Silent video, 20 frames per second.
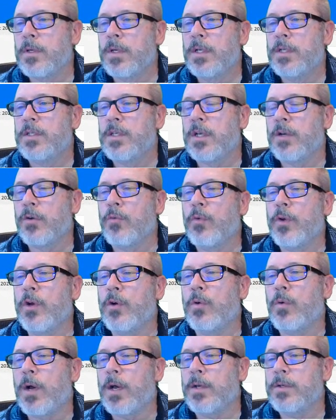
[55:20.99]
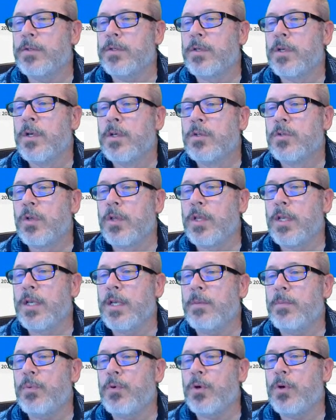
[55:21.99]
It's under requests. So they
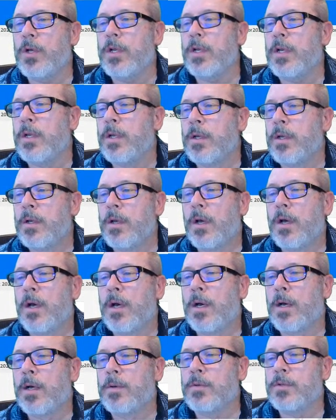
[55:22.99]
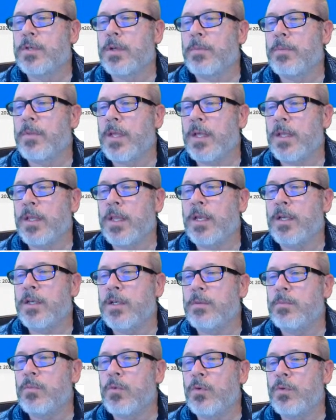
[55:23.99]
did put something. They
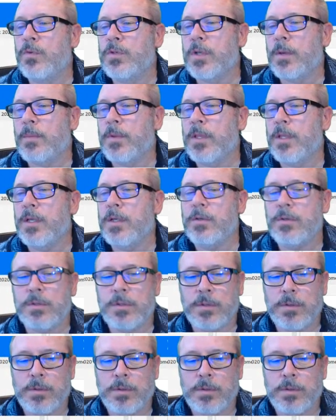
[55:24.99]
did move some of these.